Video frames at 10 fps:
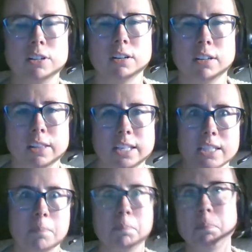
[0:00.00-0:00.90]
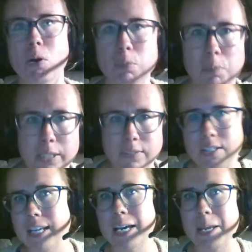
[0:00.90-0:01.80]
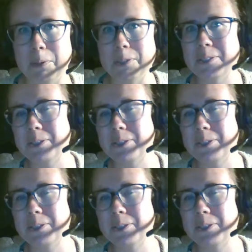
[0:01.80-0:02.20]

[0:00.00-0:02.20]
on a lot of things. They both believed in the Oedipus